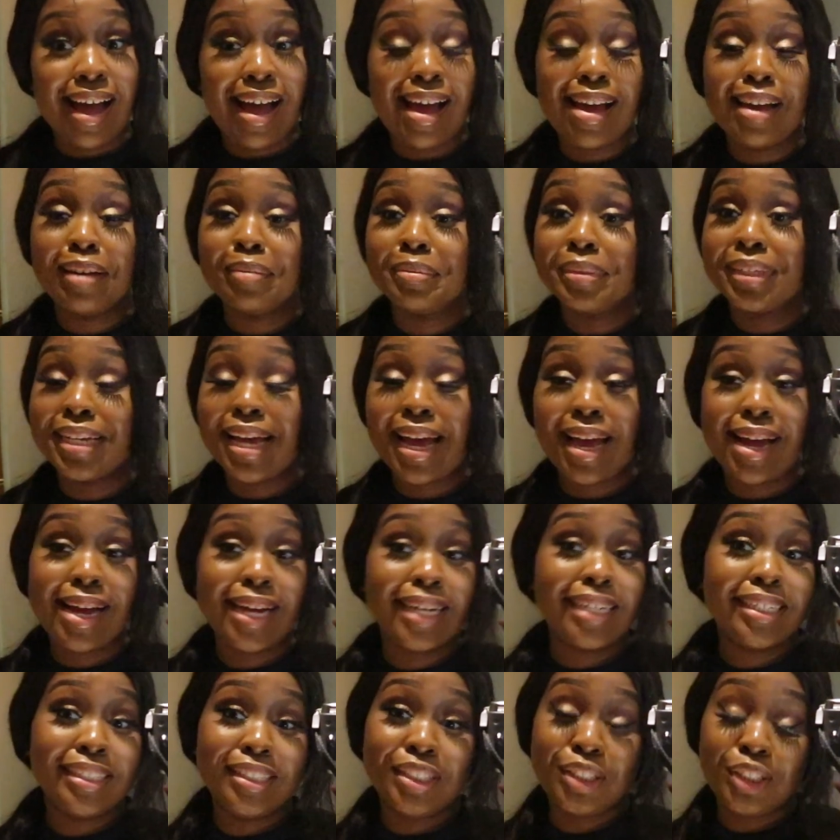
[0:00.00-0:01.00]
I am
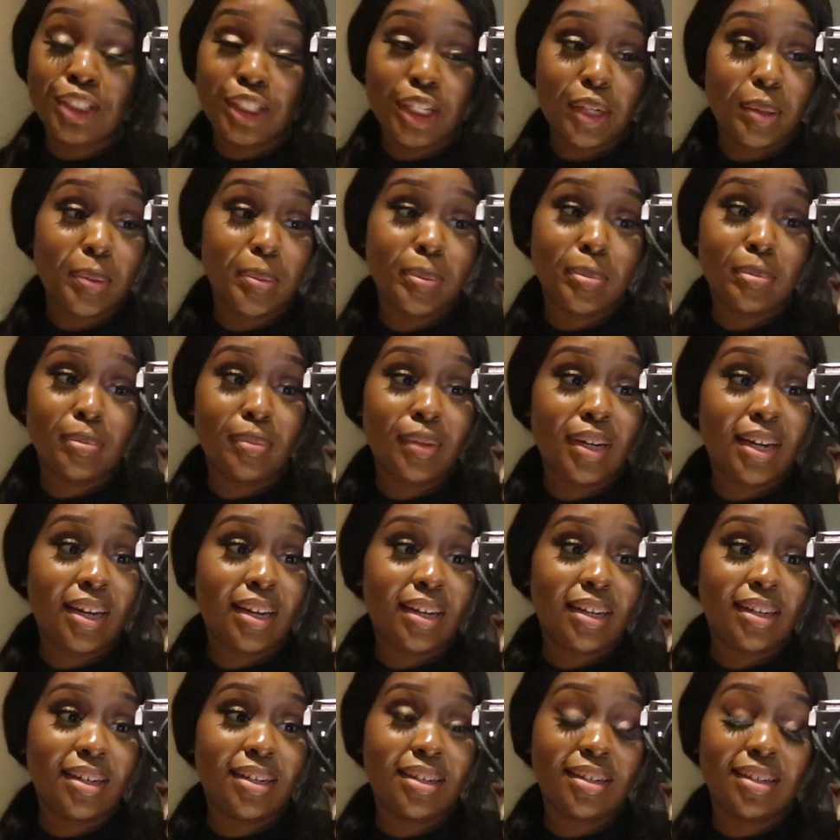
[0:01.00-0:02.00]
tired Isham
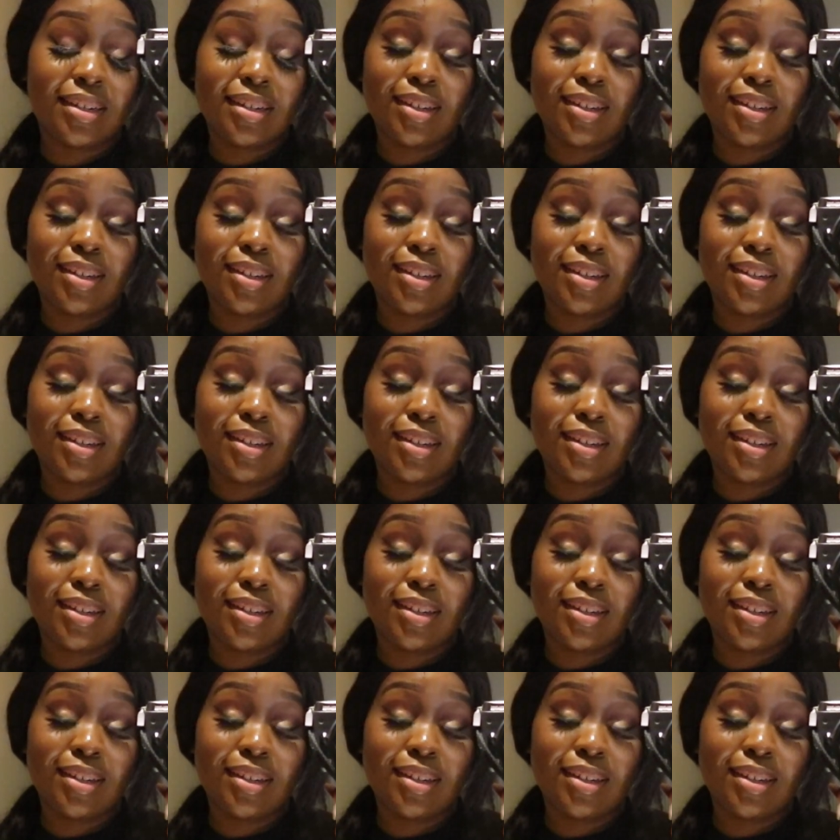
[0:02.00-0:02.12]
like